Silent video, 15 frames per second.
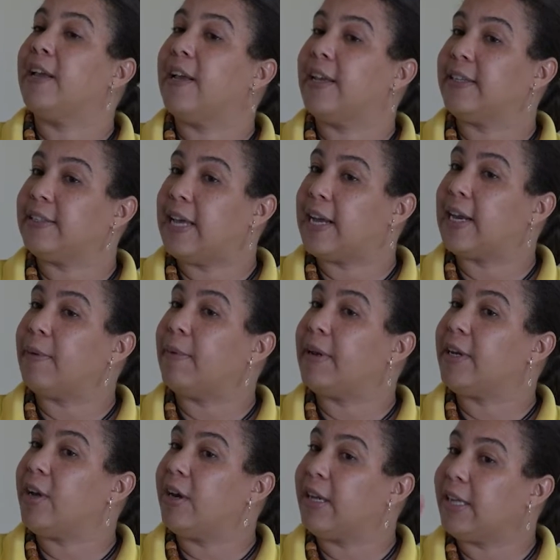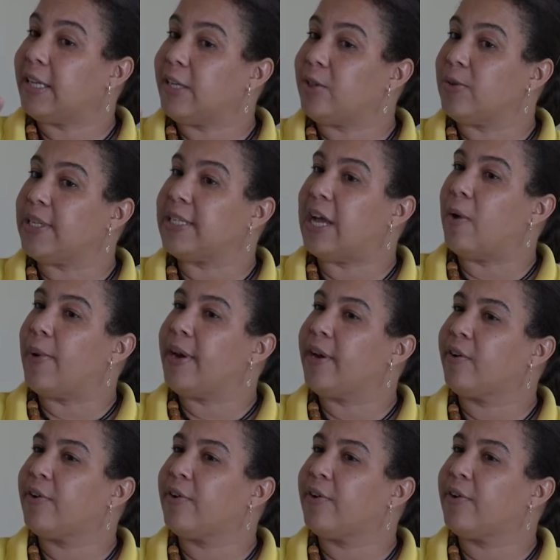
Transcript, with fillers: Exactly. The other thing too is that when the